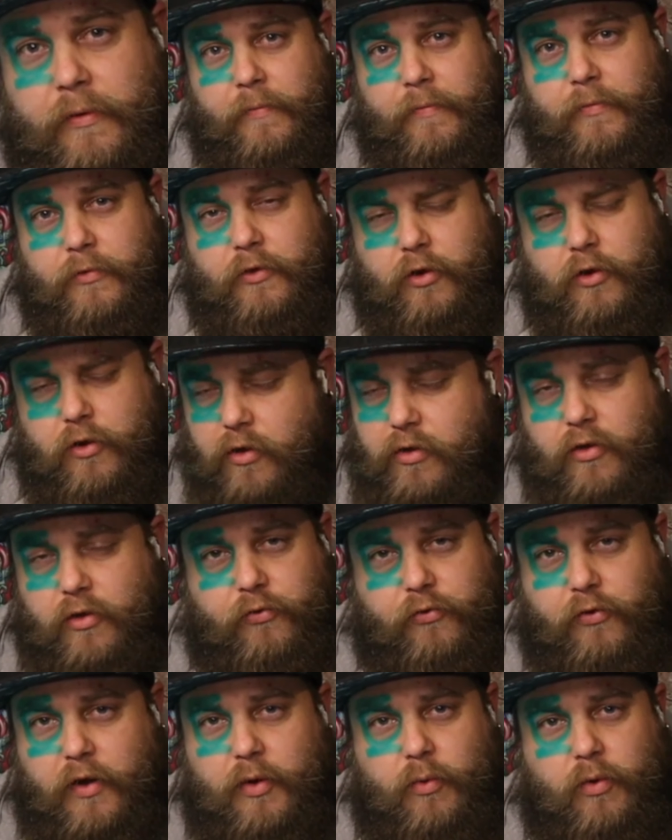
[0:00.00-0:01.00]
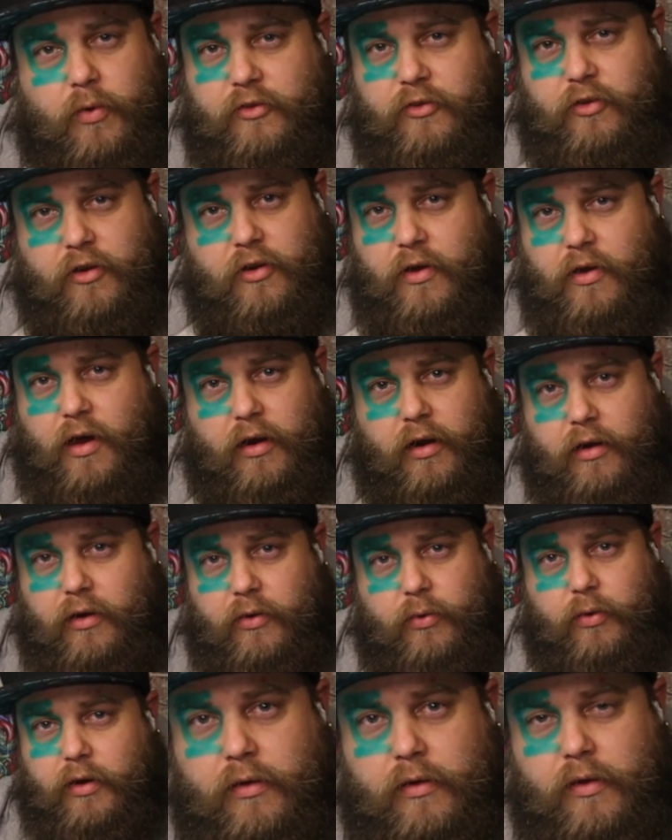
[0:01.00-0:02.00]
You know your friend wants to know how to
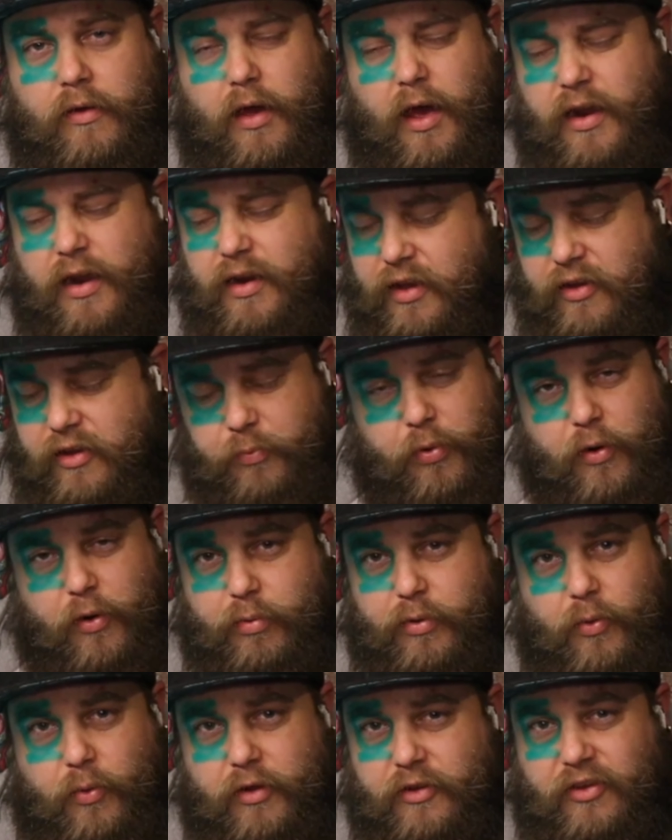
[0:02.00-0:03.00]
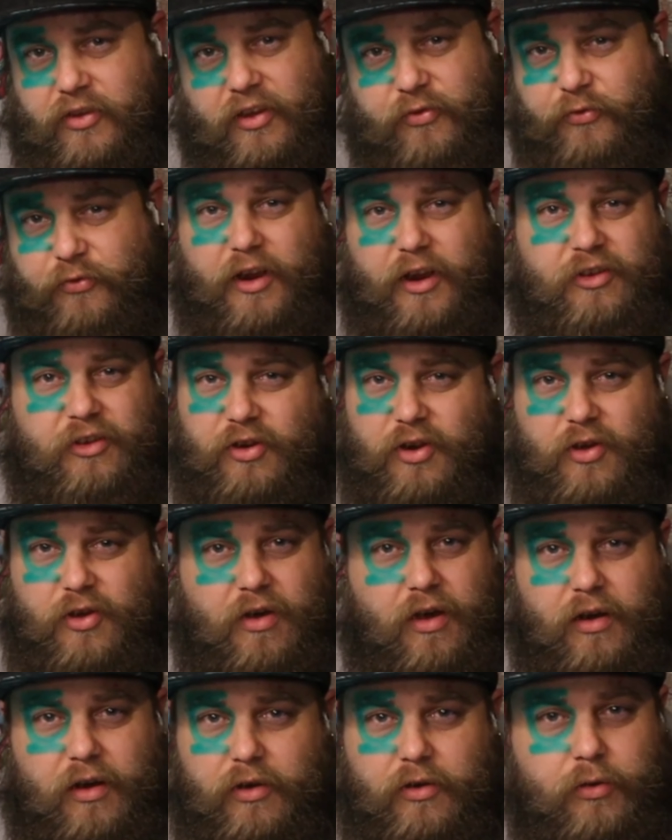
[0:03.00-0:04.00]
do it, and he probably wants his friend to know
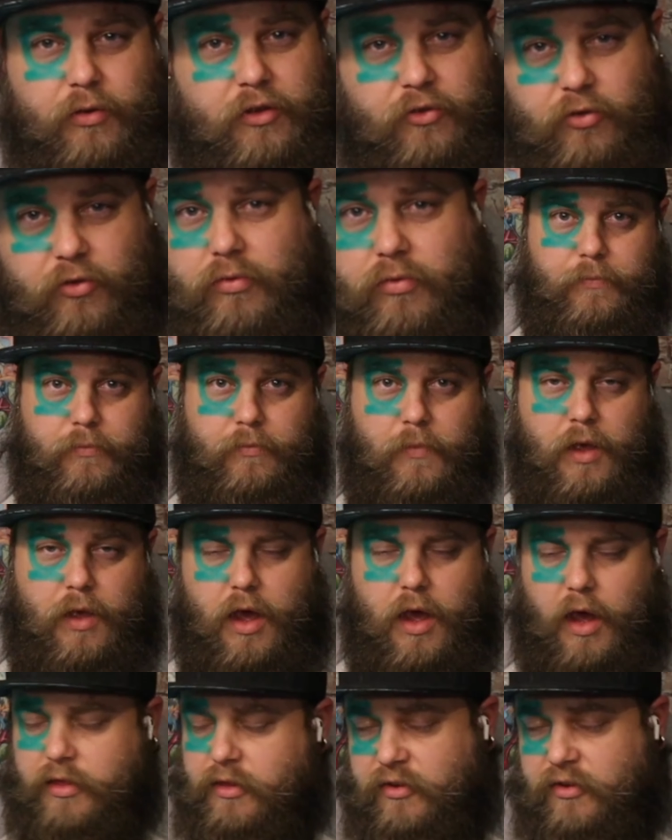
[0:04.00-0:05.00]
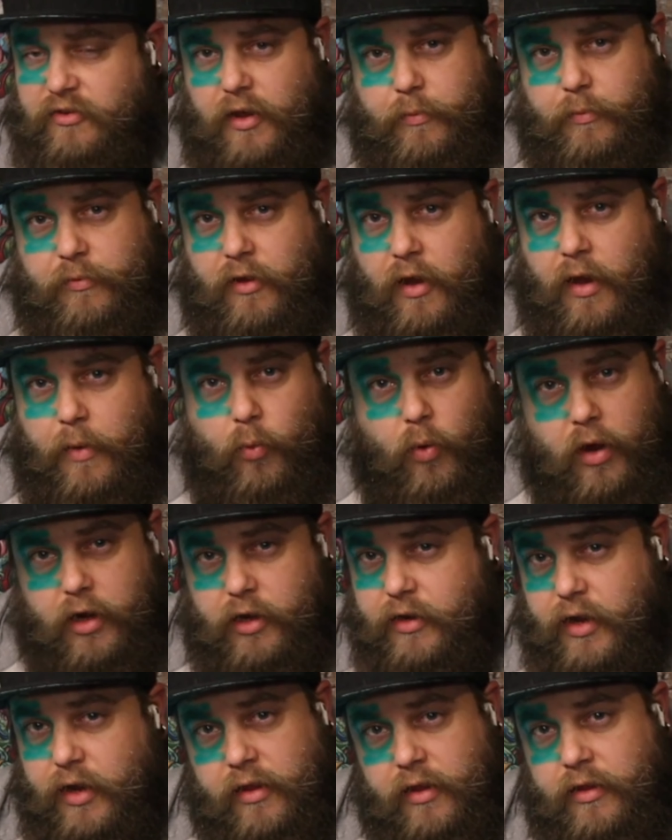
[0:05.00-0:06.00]
how to do it too. At the same time, while you're
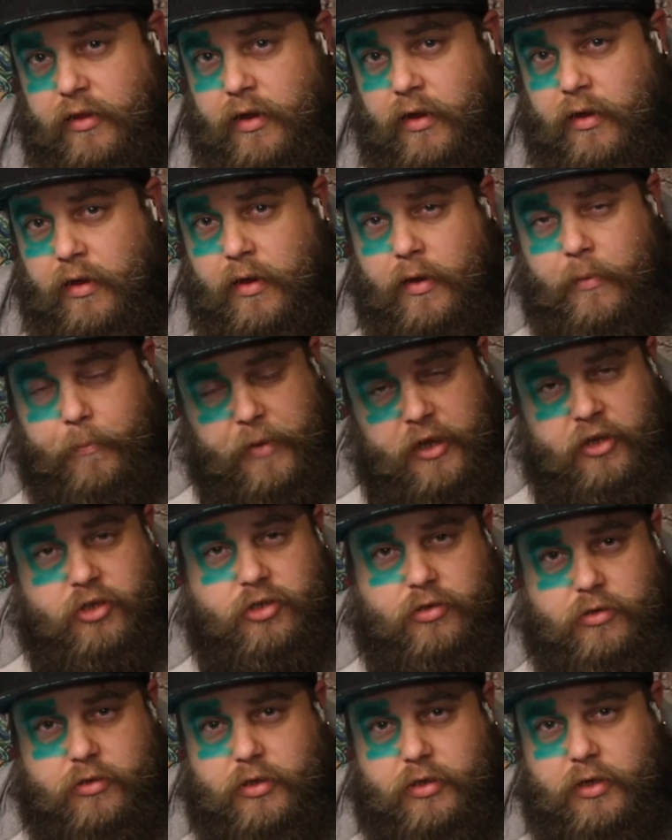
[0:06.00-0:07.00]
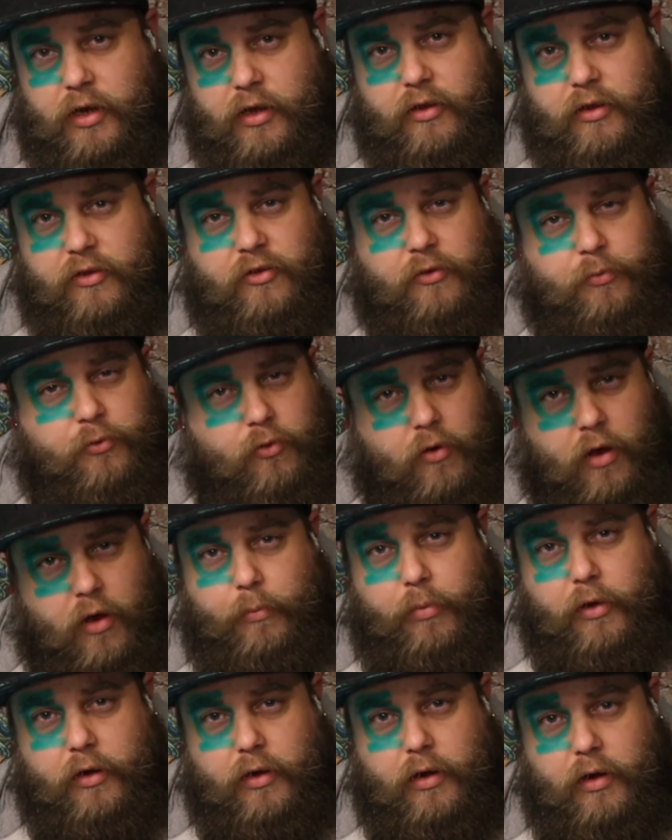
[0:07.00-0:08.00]
down there, make sure to click the subscribe
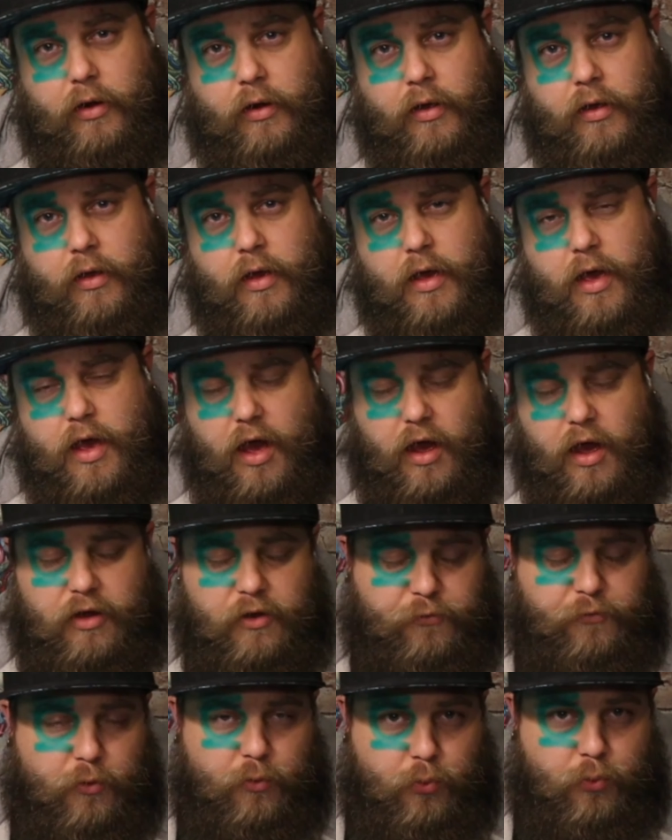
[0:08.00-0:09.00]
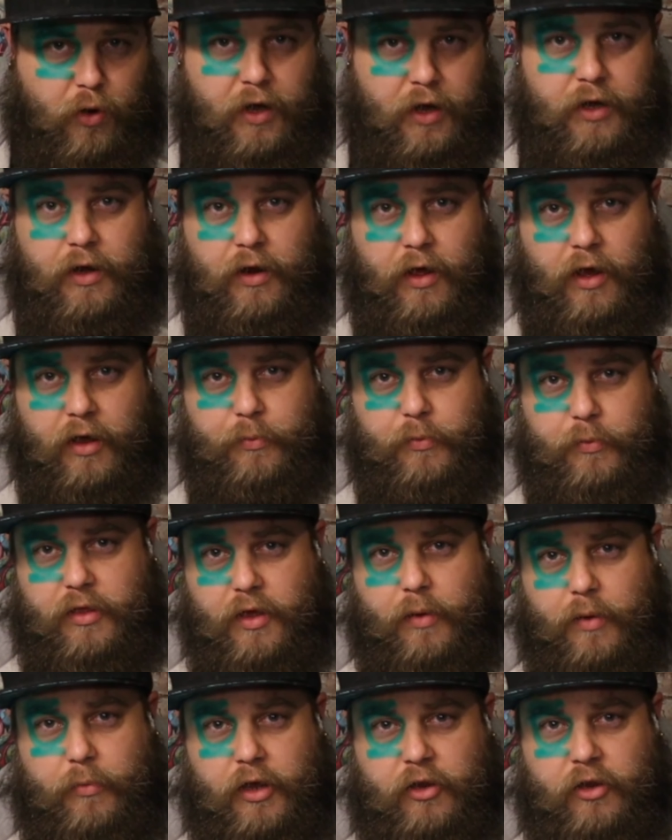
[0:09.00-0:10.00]
button. And if you really like me
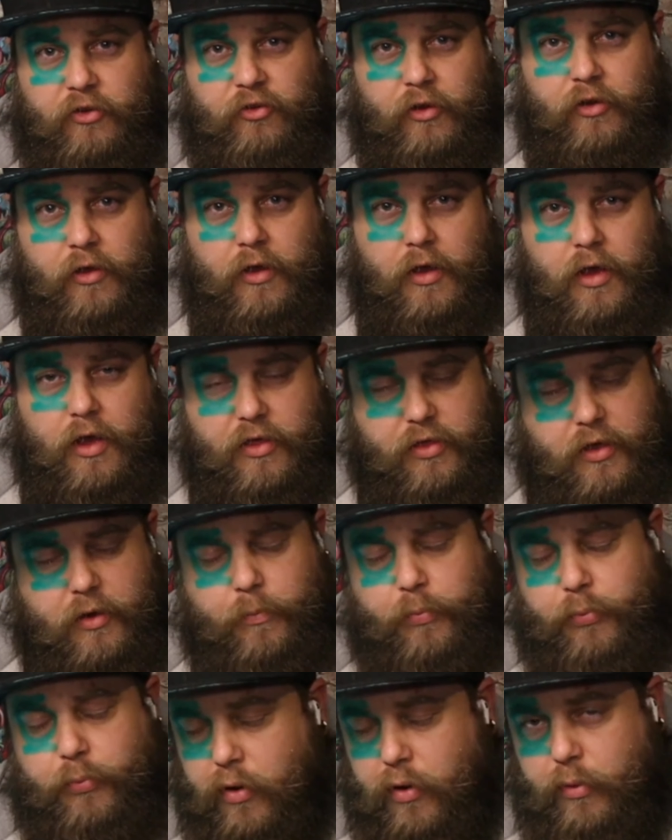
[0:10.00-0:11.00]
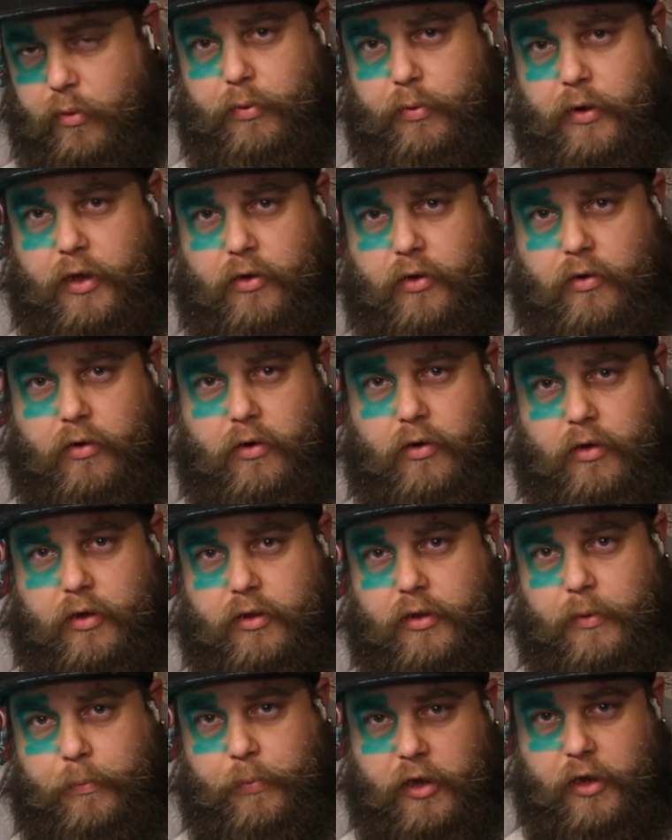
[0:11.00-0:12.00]
that much, then probably go and look at
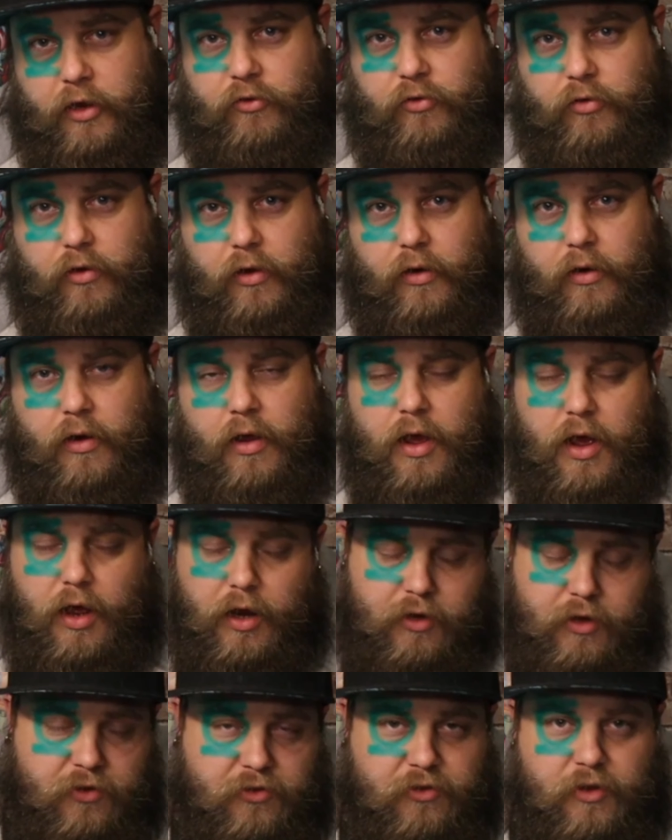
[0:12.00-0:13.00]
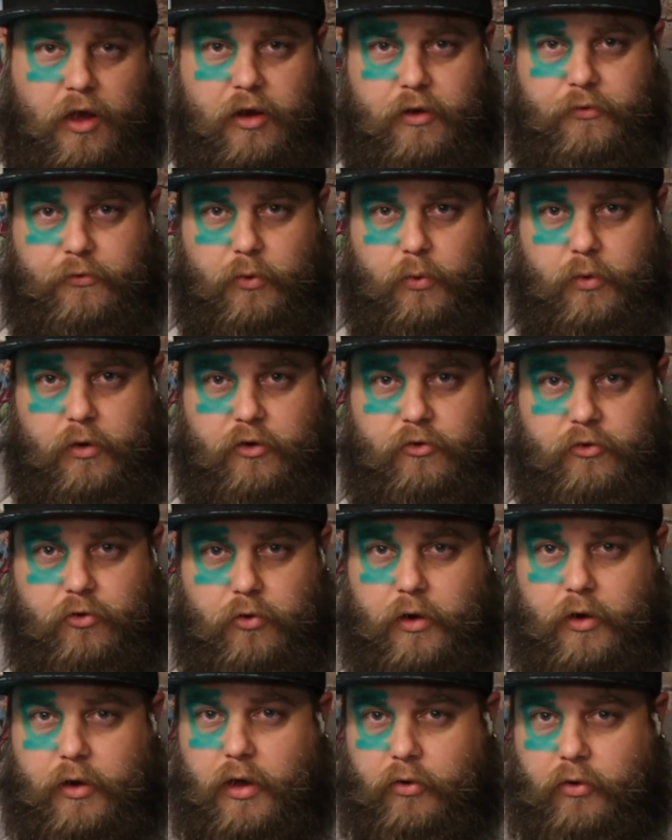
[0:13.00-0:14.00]
the Patreon and decide if you want to
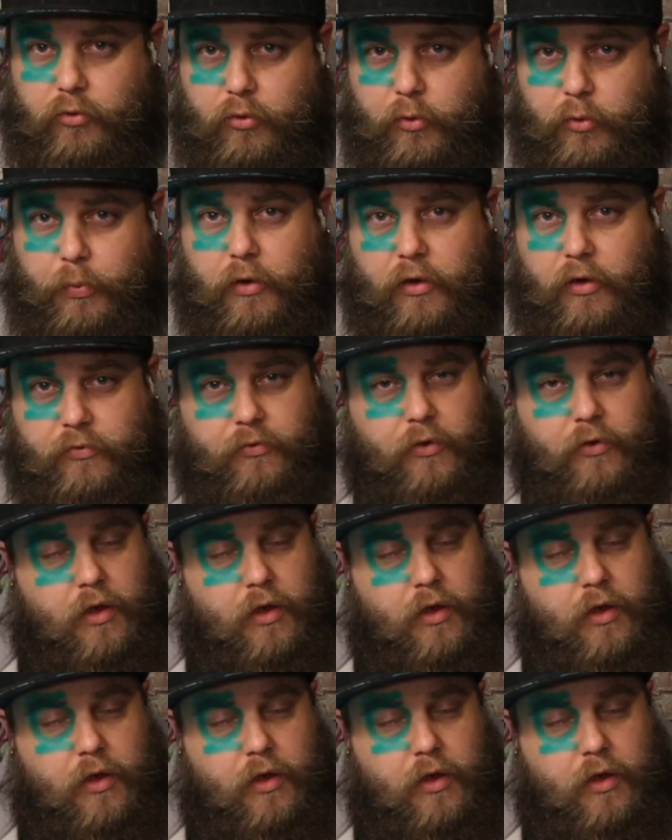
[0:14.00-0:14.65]
join our group of